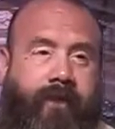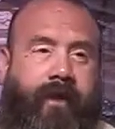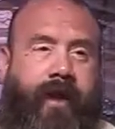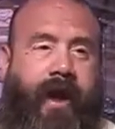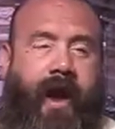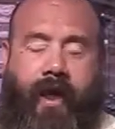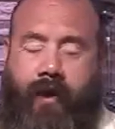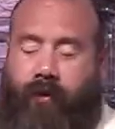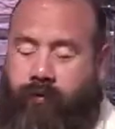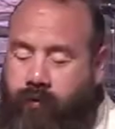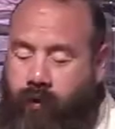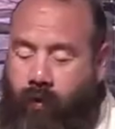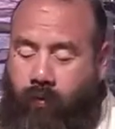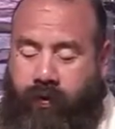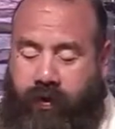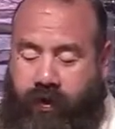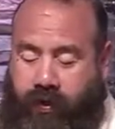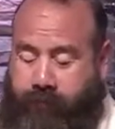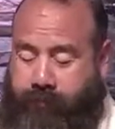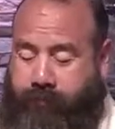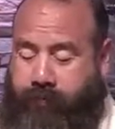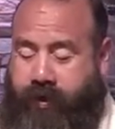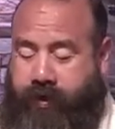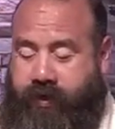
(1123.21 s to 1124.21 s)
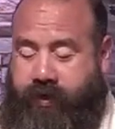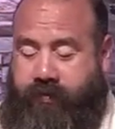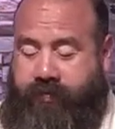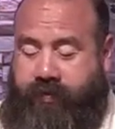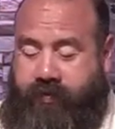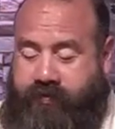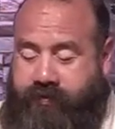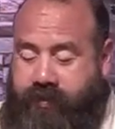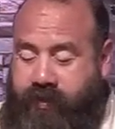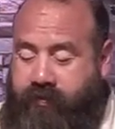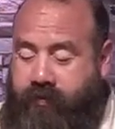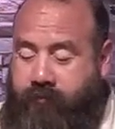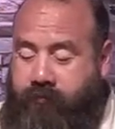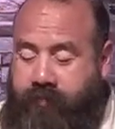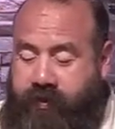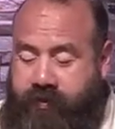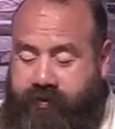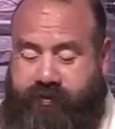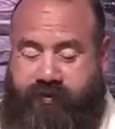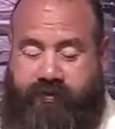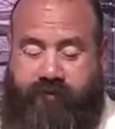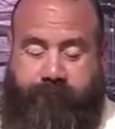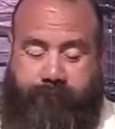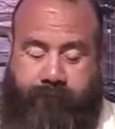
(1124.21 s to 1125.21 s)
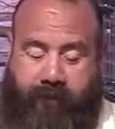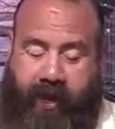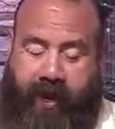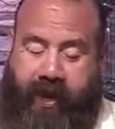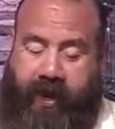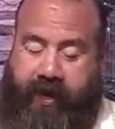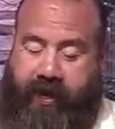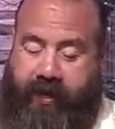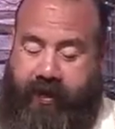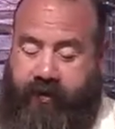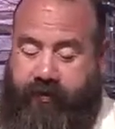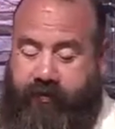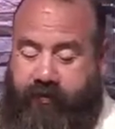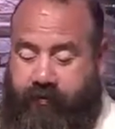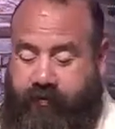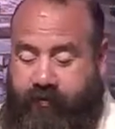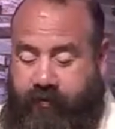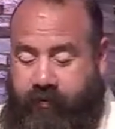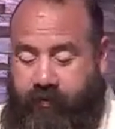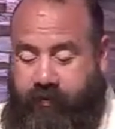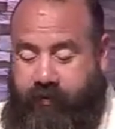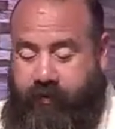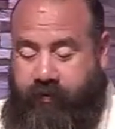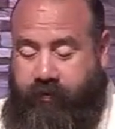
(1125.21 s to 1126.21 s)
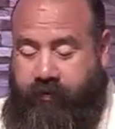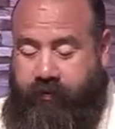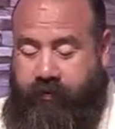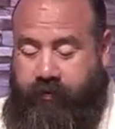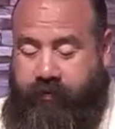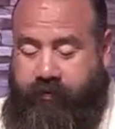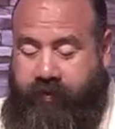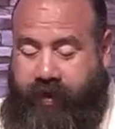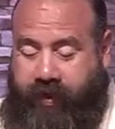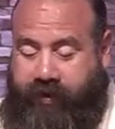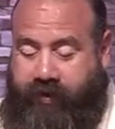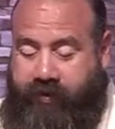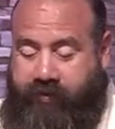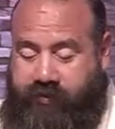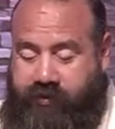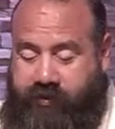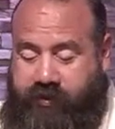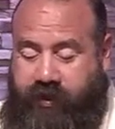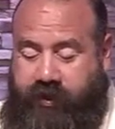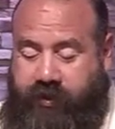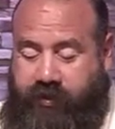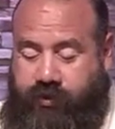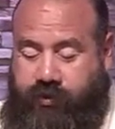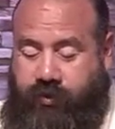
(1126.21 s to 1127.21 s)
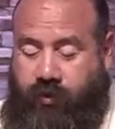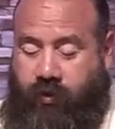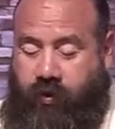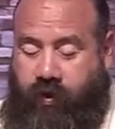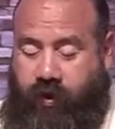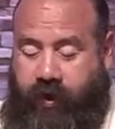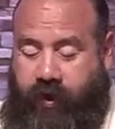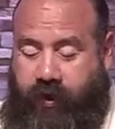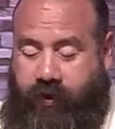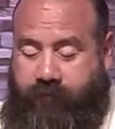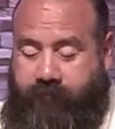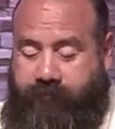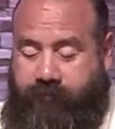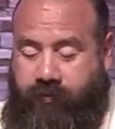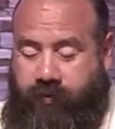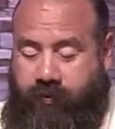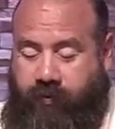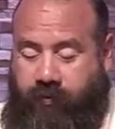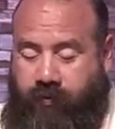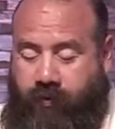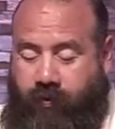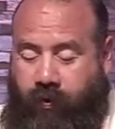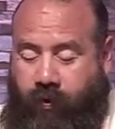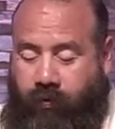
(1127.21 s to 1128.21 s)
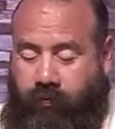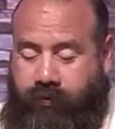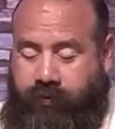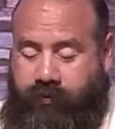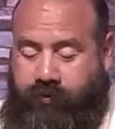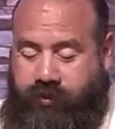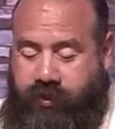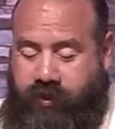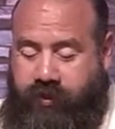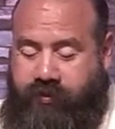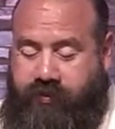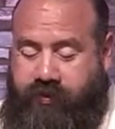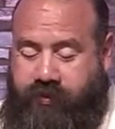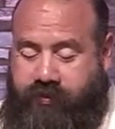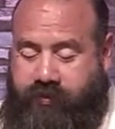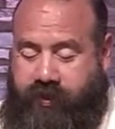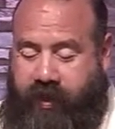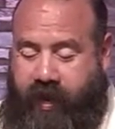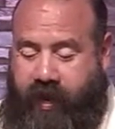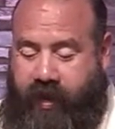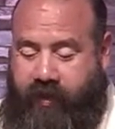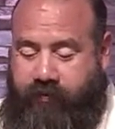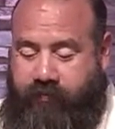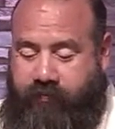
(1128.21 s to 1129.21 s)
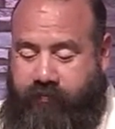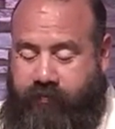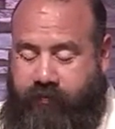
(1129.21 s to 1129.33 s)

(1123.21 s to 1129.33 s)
I don't know anybody that's in the midst of pain that can see joy. Only Jesus can.